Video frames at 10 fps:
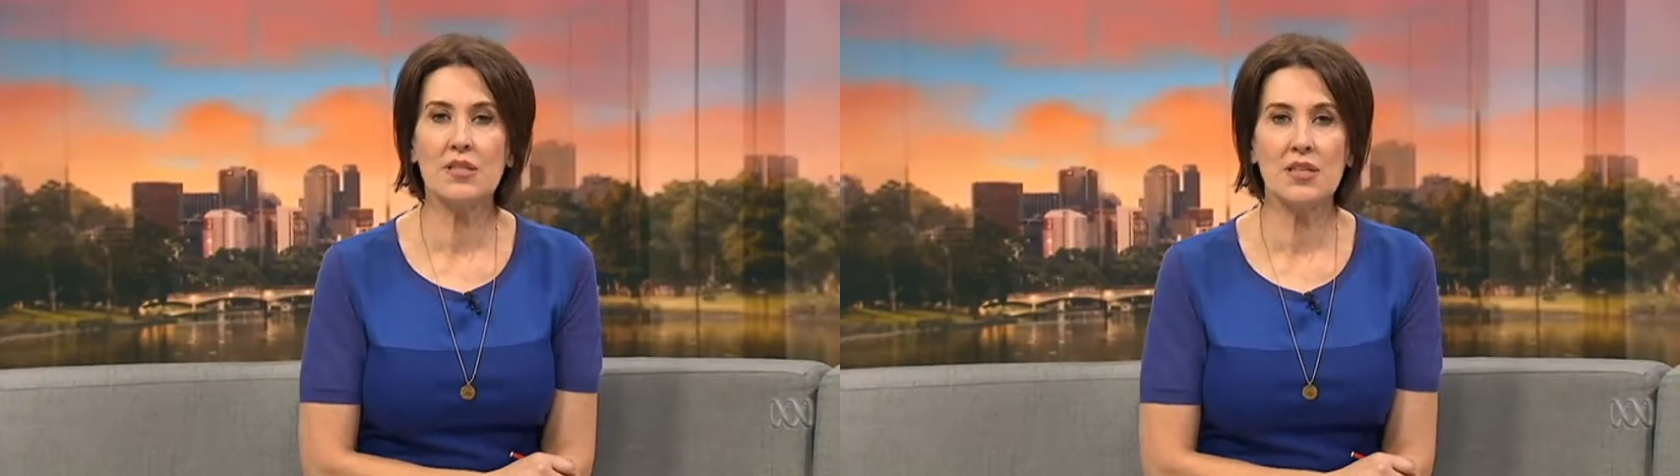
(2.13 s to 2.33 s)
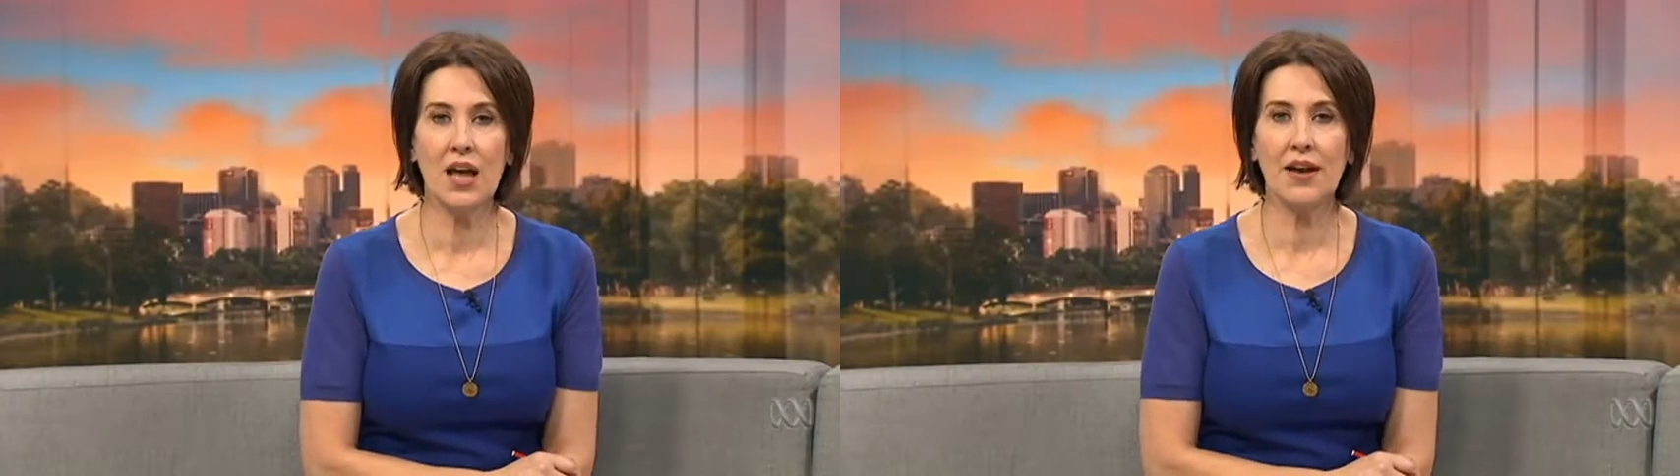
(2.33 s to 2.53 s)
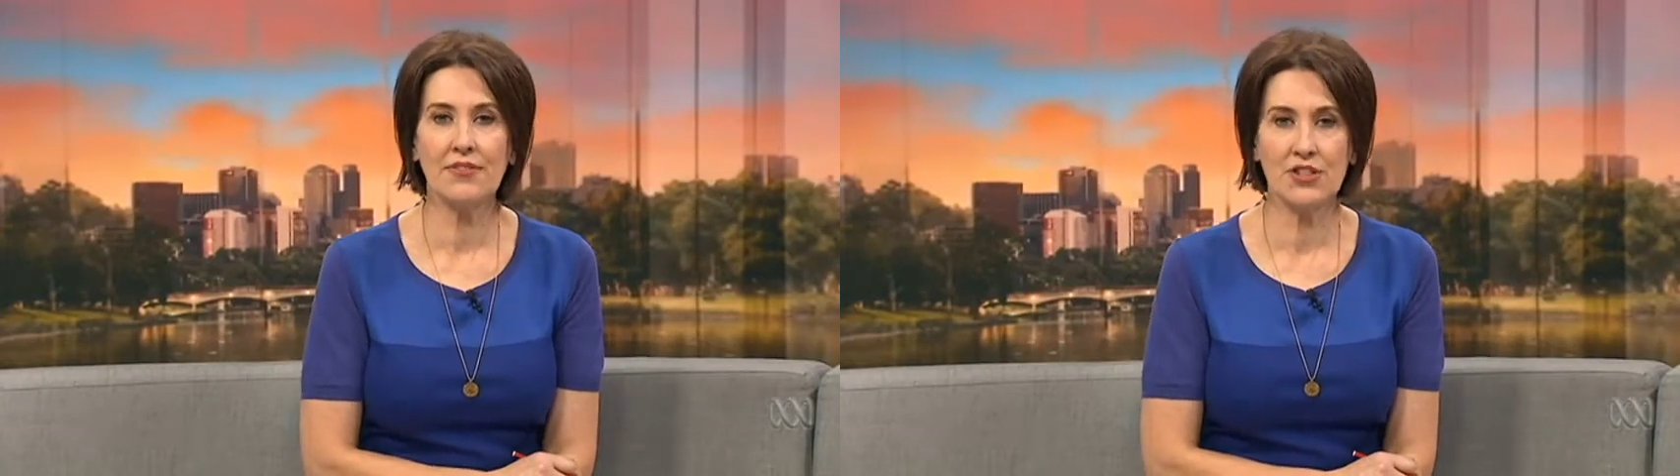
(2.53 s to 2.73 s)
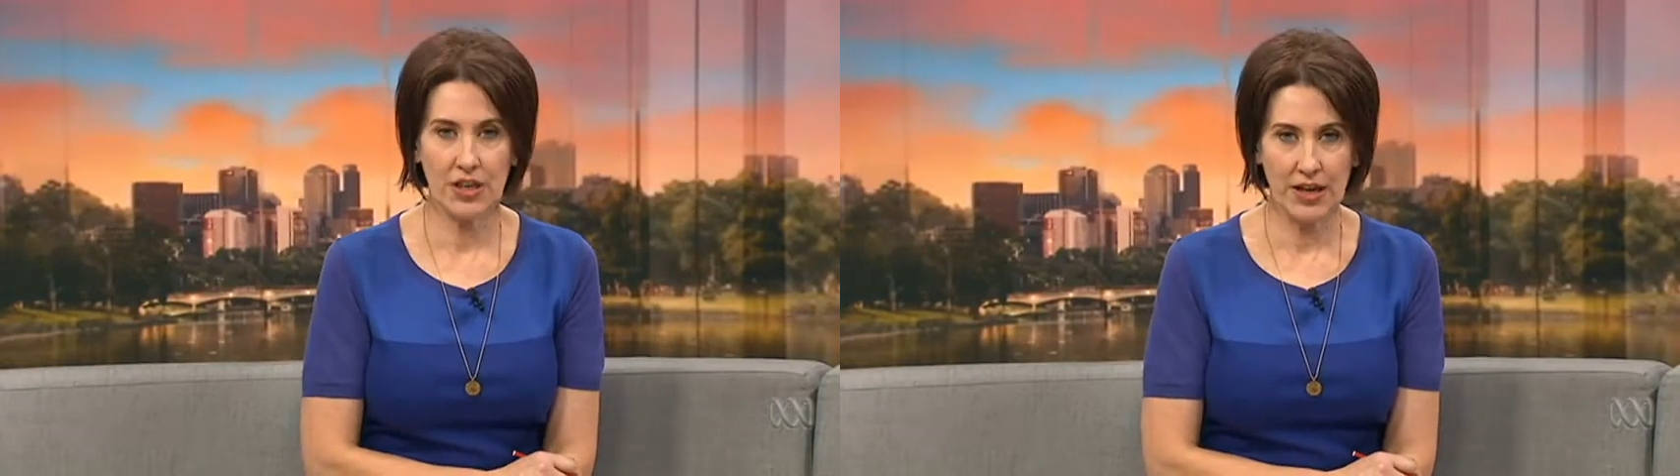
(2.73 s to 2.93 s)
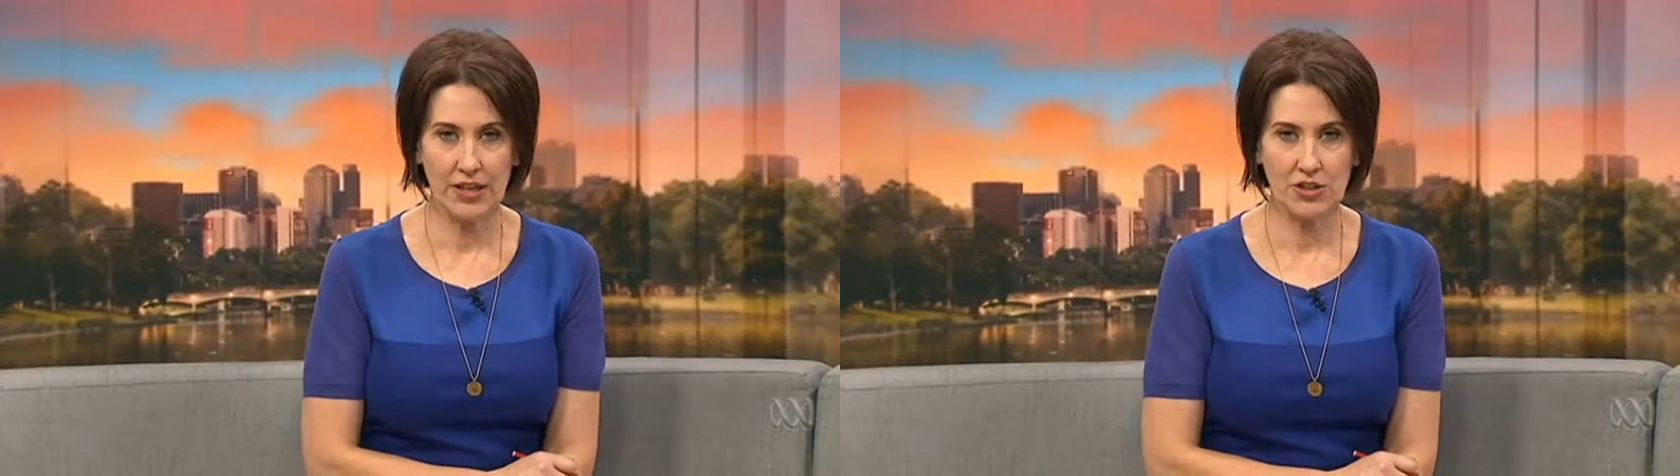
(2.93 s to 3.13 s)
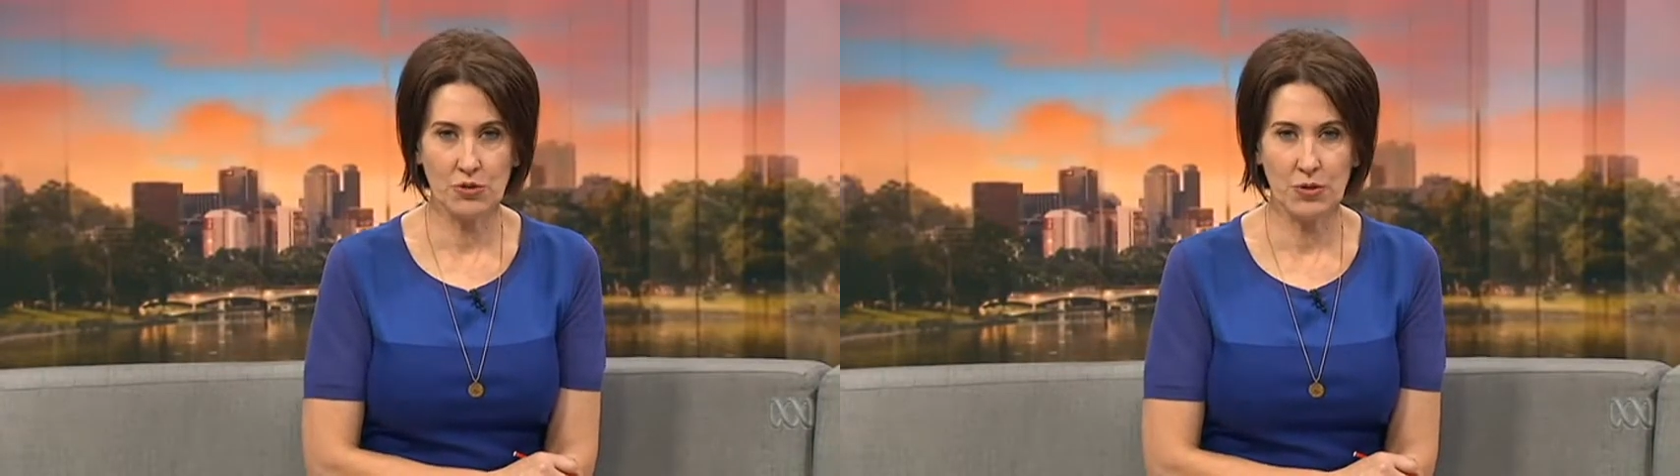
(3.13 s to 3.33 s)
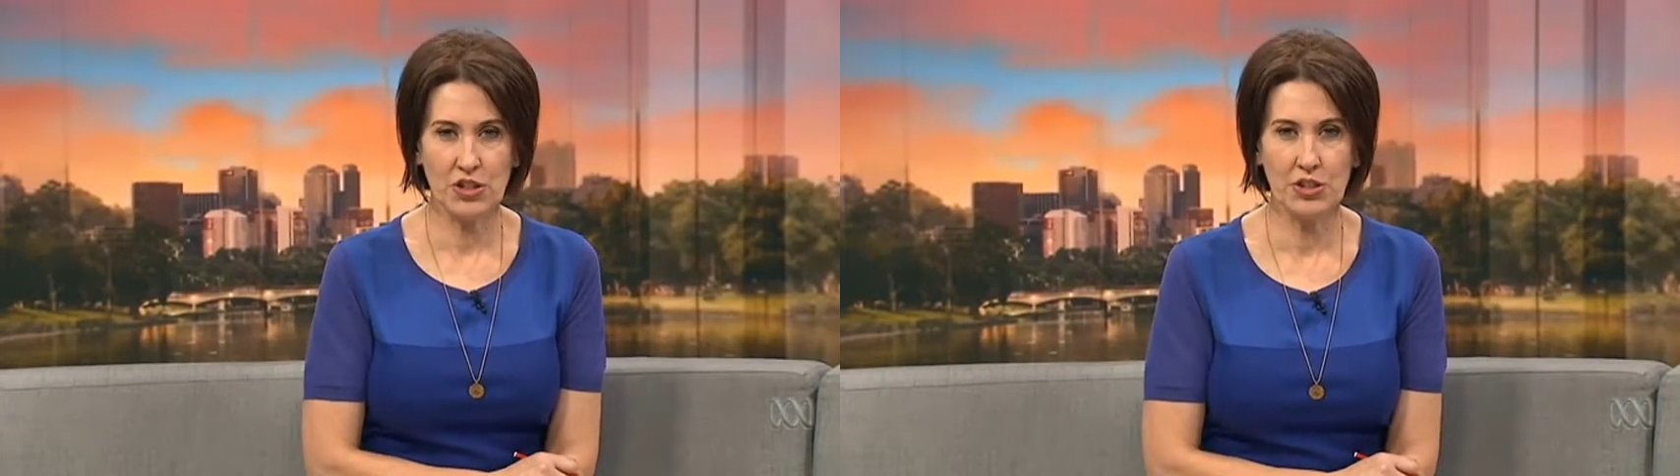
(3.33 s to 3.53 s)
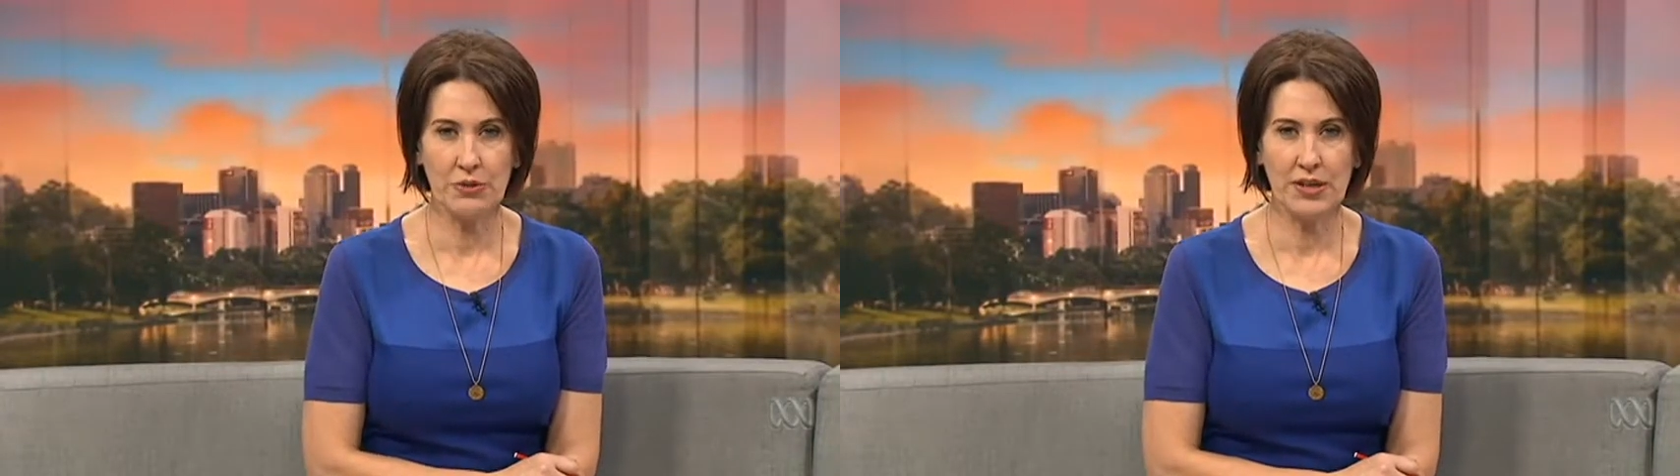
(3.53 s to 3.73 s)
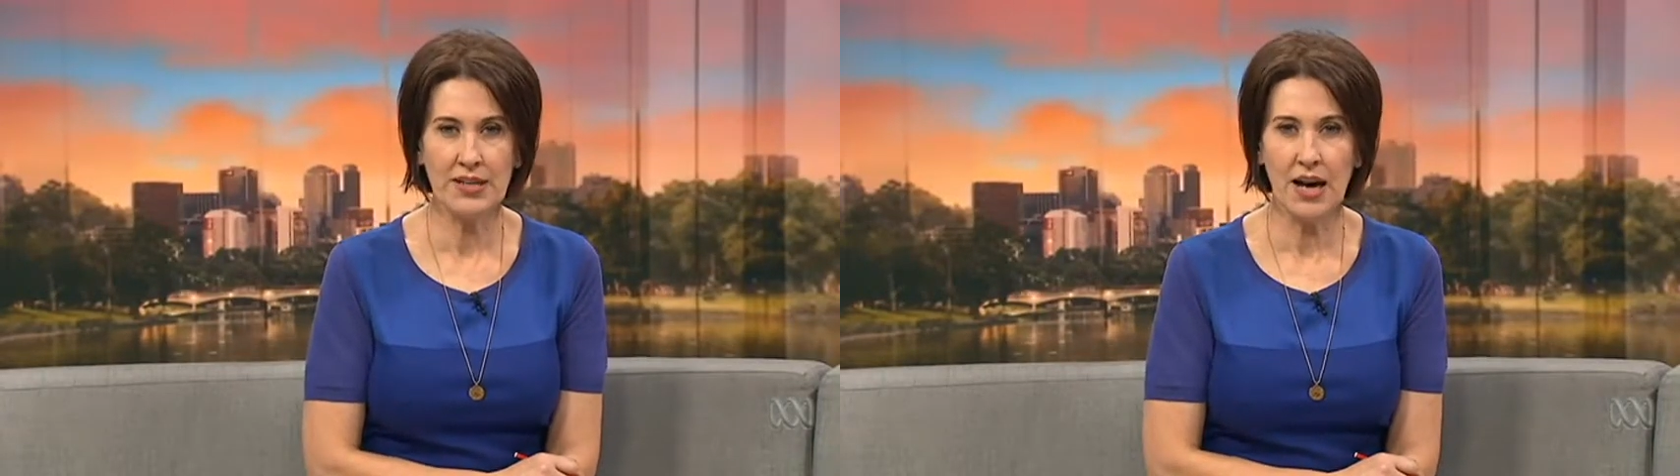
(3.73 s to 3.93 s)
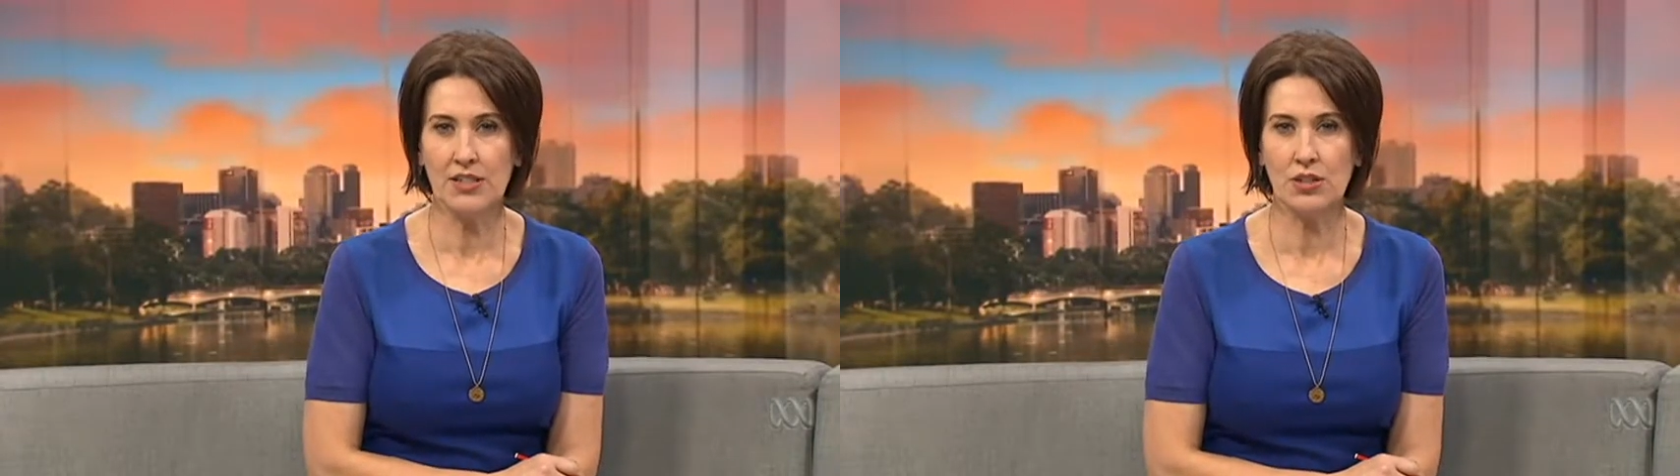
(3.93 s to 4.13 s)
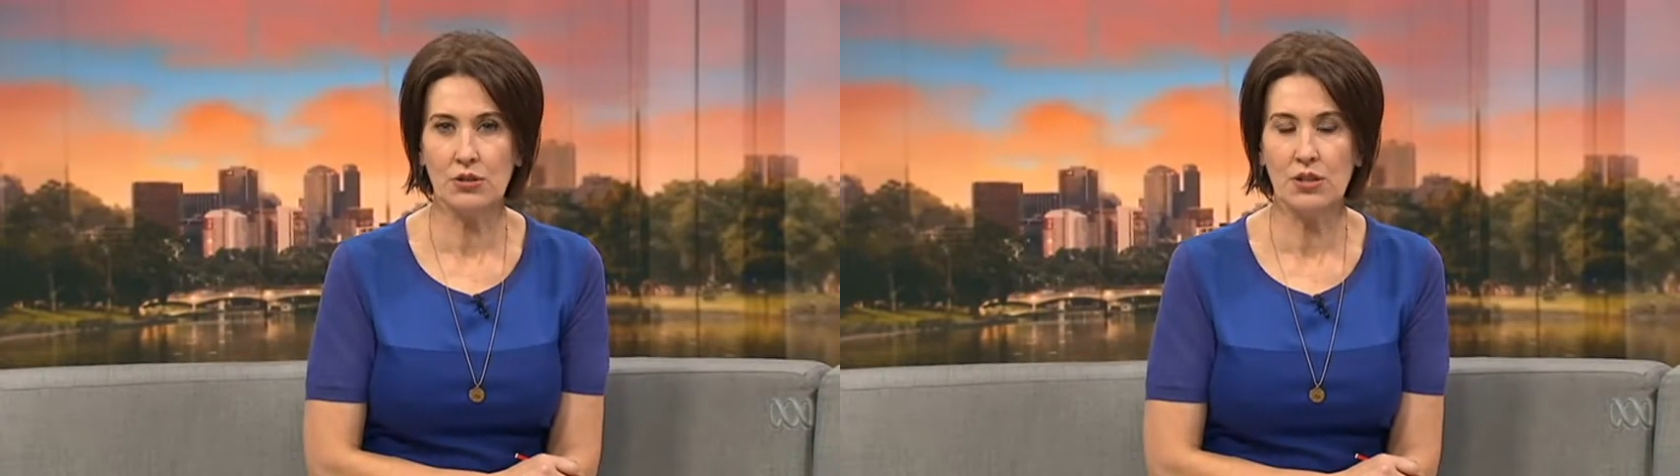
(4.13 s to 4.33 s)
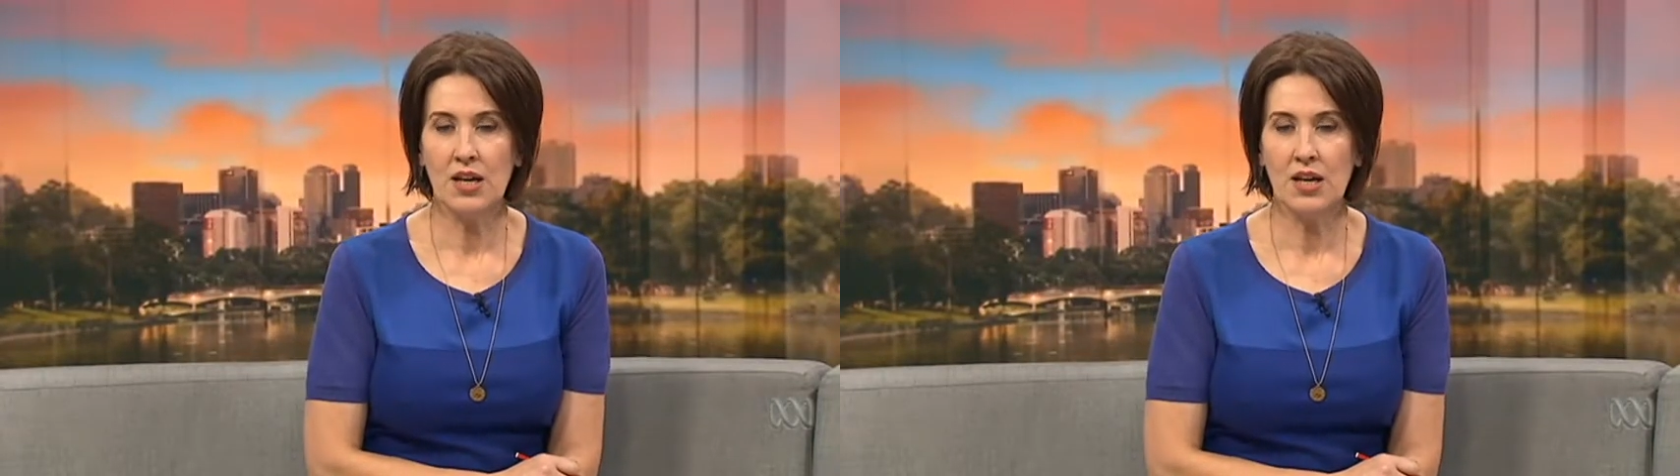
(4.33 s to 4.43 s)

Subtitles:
life changed when she read an article